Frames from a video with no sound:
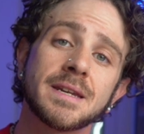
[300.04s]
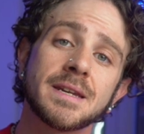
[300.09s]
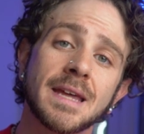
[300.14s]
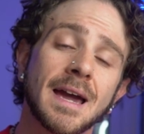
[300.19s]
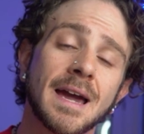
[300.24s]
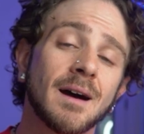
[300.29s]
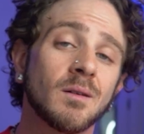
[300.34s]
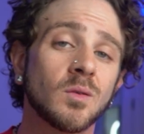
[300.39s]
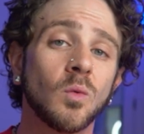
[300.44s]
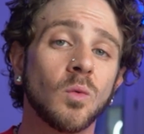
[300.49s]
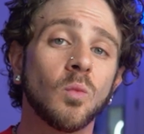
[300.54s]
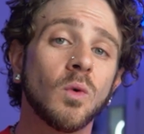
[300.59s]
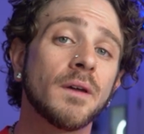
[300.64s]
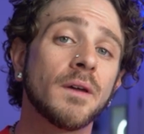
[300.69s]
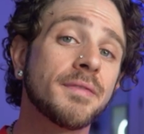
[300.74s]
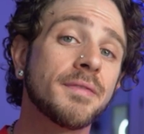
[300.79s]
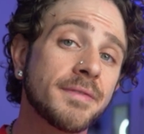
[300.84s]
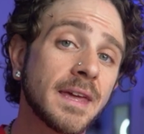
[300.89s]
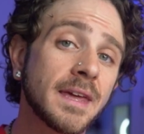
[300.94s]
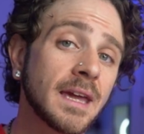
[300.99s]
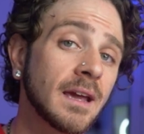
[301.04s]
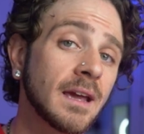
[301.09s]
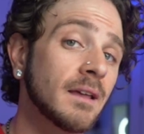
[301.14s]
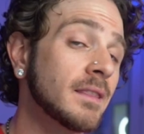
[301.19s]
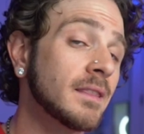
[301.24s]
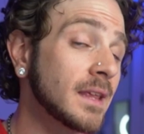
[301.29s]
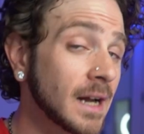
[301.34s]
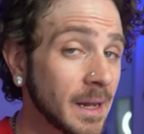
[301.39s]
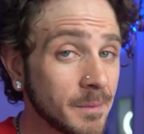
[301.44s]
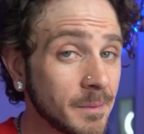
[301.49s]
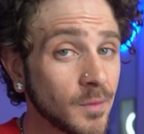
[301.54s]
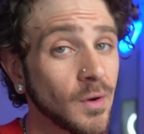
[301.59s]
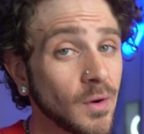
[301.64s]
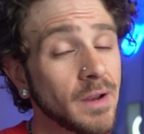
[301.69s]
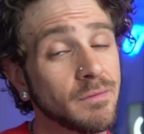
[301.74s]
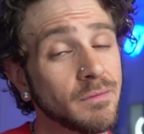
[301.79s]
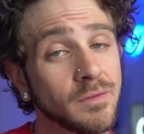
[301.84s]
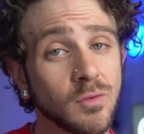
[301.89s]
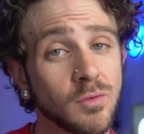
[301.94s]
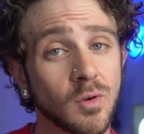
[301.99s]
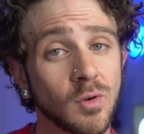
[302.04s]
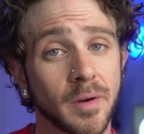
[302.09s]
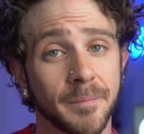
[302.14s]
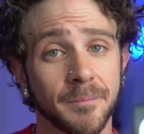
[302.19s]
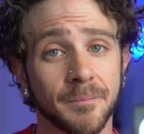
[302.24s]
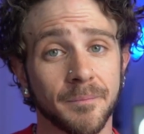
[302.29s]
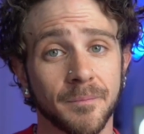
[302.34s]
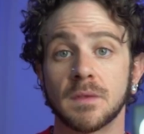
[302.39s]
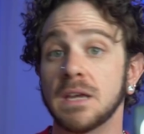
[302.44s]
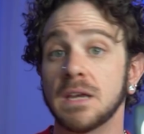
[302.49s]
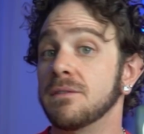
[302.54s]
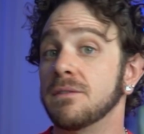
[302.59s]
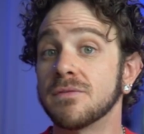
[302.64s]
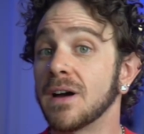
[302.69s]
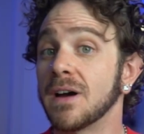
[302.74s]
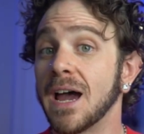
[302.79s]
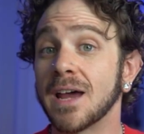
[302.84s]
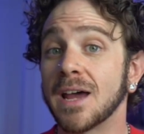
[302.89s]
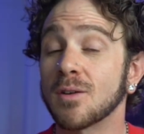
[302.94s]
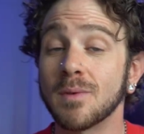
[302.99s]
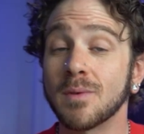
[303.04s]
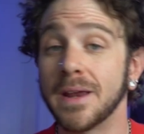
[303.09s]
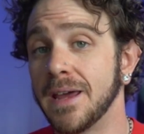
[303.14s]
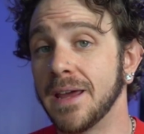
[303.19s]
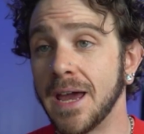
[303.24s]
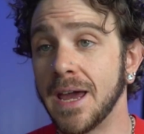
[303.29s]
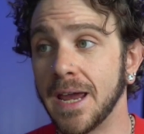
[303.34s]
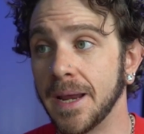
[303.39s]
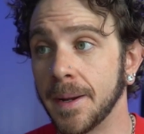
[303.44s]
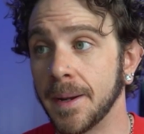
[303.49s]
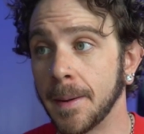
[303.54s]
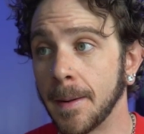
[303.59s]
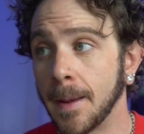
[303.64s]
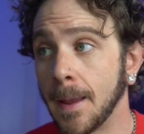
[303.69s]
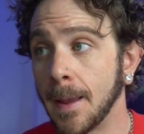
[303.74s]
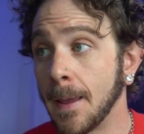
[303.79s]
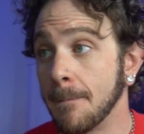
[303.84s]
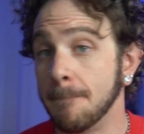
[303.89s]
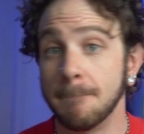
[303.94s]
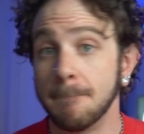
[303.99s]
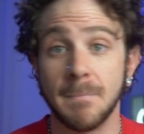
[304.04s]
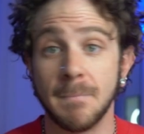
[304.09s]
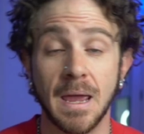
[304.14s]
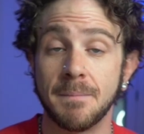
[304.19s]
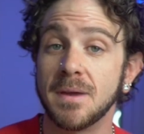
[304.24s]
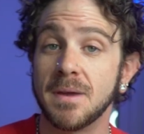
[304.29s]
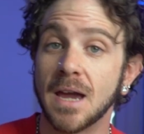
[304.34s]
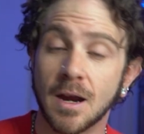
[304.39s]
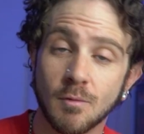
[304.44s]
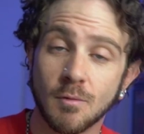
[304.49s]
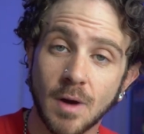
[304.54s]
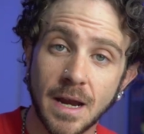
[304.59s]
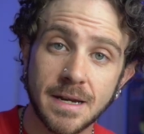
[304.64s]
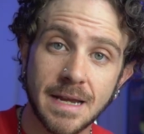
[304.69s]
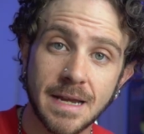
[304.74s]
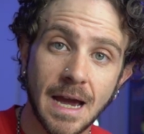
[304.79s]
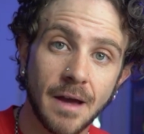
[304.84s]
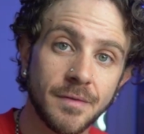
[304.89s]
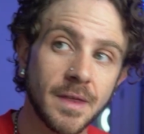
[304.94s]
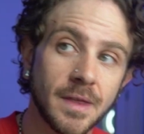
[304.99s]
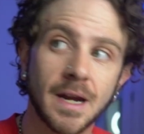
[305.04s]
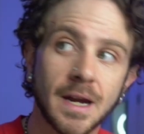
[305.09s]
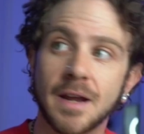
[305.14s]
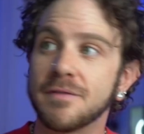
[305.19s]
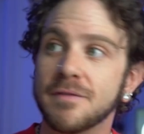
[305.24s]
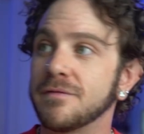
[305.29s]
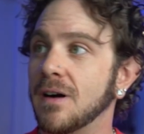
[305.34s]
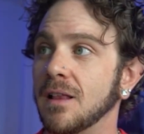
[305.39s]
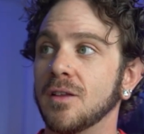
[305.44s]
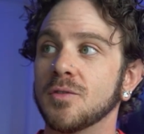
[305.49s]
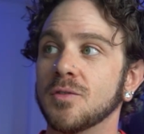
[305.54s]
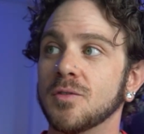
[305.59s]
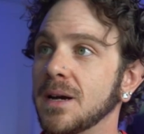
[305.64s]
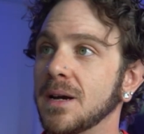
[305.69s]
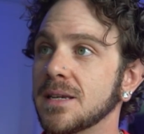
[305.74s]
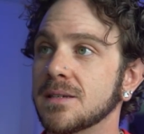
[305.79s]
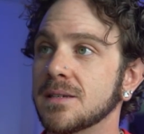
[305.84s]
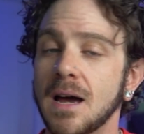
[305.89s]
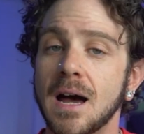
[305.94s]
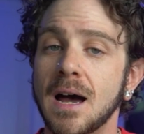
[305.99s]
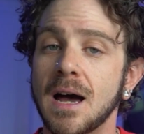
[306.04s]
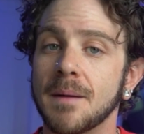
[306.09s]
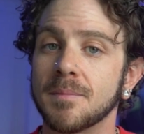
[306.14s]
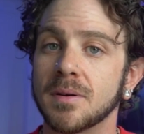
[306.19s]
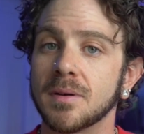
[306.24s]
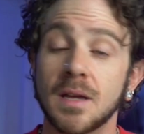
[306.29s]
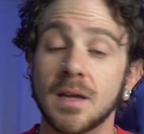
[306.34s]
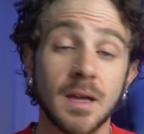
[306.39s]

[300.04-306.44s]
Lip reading: down one thing that I am grateful for. Even if I had a red day, maybe I write down that I followed my stop.